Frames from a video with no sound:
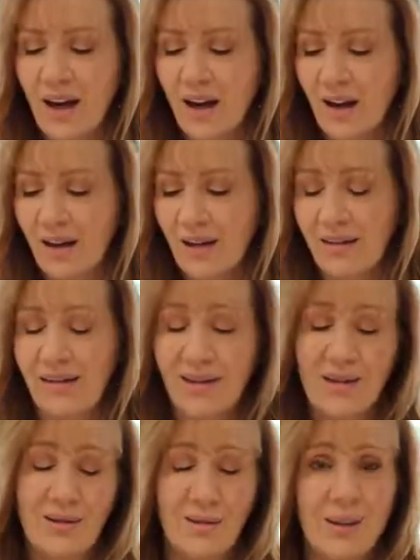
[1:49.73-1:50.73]
and I
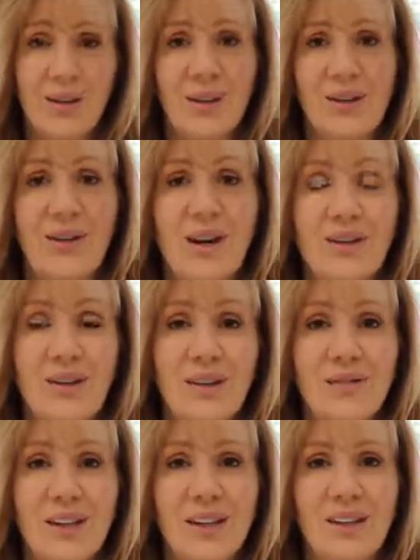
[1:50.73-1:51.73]
thought, oh, you know, I'll
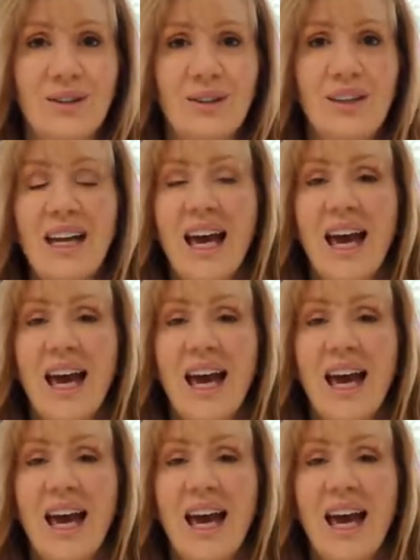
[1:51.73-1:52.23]
give it a go,